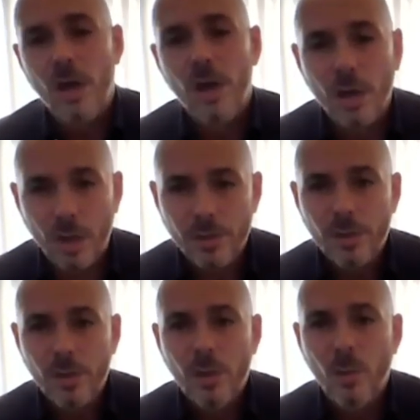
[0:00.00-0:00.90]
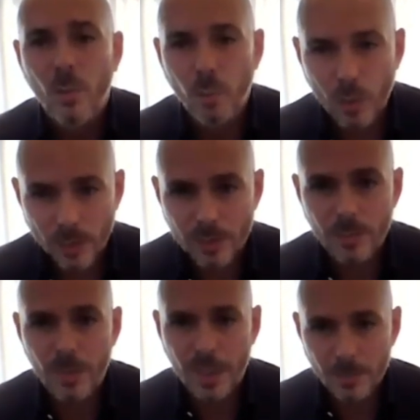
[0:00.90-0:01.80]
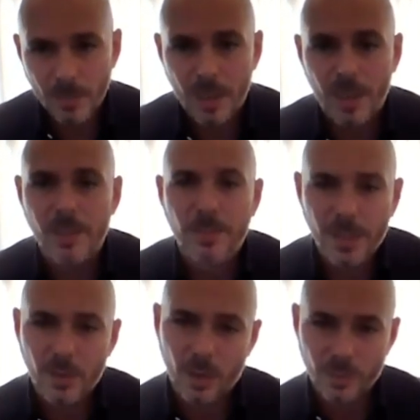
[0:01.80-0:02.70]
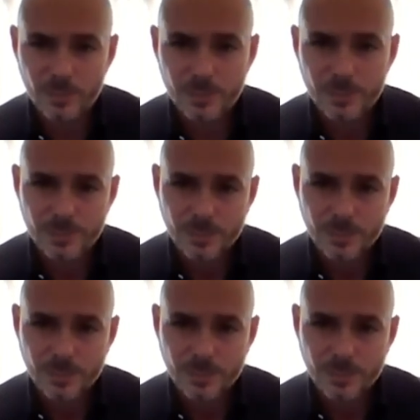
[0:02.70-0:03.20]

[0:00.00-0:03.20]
hard work, bottom line, pays off.